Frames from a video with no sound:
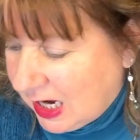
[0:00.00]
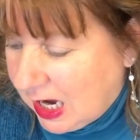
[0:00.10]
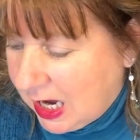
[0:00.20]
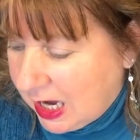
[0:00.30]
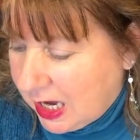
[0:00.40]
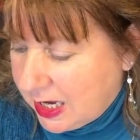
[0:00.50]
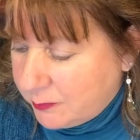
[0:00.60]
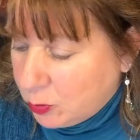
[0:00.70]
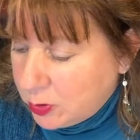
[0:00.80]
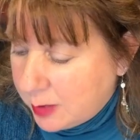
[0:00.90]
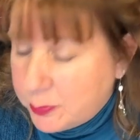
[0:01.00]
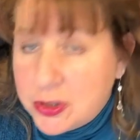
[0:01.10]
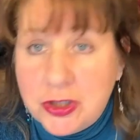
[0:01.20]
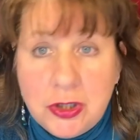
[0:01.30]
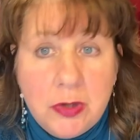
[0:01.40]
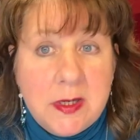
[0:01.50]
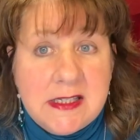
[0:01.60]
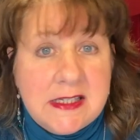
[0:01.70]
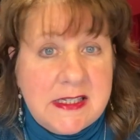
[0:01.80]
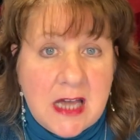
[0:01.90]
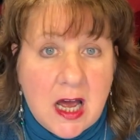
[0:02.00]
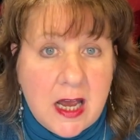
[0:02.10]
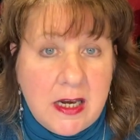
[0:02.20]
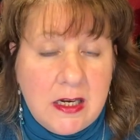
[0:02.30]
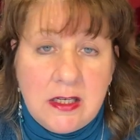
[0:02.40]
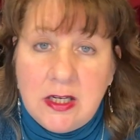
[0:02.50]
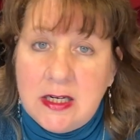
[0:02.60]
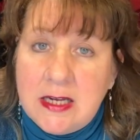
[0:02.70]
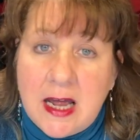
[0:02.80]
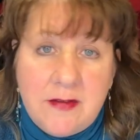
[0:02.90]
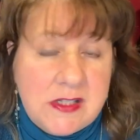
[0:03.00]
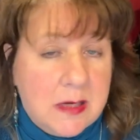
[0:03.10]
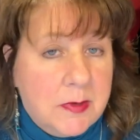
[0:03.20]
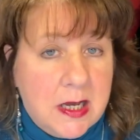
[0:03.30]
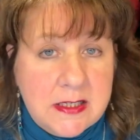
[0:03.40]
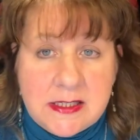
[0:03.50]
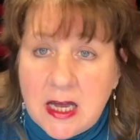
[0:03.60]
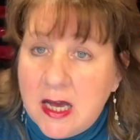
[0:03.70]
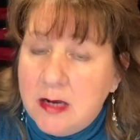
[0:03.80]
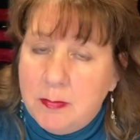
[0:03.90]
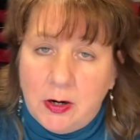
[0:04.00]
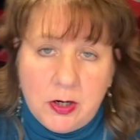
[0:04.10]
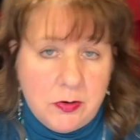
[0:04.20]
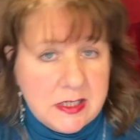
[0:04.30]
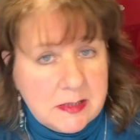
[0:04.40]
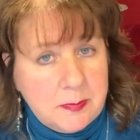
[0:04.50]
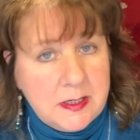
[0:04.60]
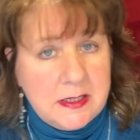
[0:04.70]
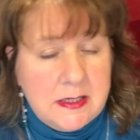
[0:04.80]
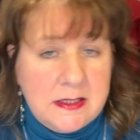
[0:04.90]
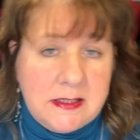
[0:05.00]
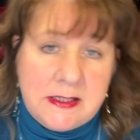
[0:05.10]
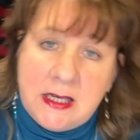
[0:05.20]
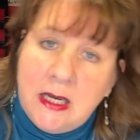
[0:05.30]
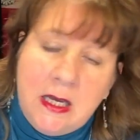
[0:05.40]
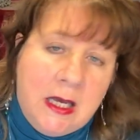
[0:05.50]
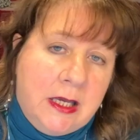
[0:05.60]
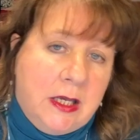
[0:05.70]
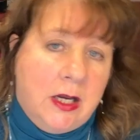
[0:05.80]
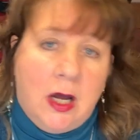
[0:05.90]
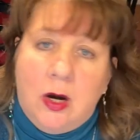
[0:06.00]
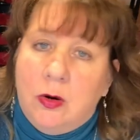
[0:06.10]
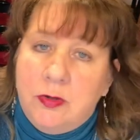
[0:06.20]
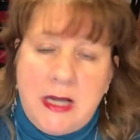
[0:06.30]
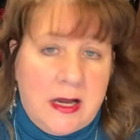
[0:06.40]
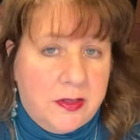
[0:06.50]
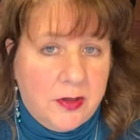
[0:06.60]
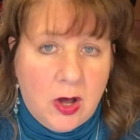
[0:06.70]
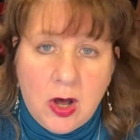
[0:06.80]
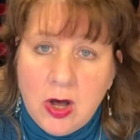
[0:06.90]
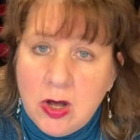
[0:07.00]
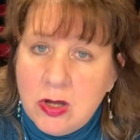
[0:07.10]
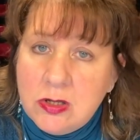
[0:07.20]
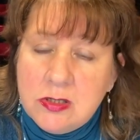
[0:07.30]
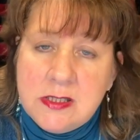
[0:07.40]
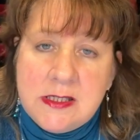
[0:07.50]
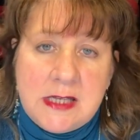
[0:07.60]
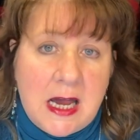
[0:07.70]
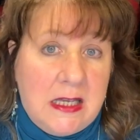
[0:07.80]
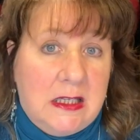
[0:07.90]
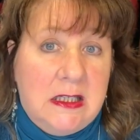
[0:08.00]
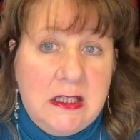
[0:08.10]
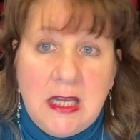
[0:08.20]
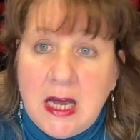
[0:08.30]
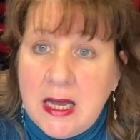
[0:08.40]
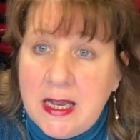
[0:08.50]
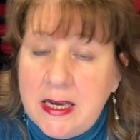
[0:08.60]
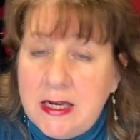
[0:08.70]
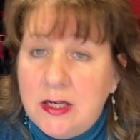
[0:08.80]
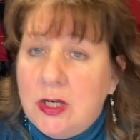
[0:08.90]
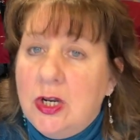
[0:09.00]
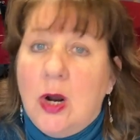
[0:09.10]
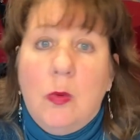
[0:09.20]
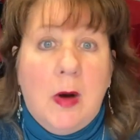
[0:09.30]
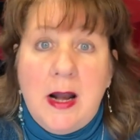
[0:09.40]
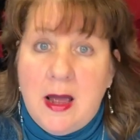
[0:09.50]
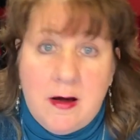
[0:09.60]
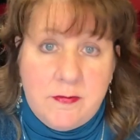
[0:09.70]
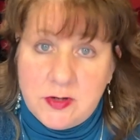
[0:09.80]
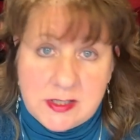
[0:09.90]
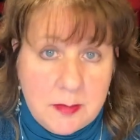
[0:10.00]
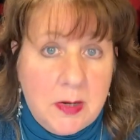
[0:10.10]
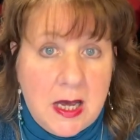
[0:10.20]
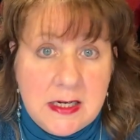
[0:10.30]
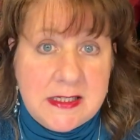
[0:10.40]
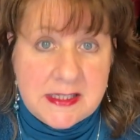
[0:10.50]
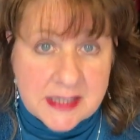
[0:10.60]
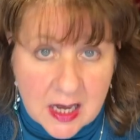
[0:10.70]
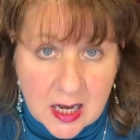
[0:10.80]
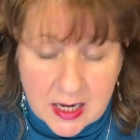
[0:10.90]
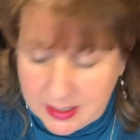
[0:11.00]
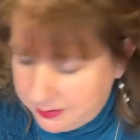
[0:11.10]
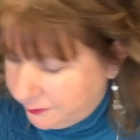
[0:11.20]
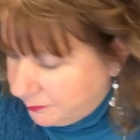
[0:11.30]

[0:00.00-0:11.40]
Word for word: Uh, rule number two is a sign. You need to have some kind of sign, Merry Christmas, you know, deck the halls, silent night, you know, whatever, some kind of sign.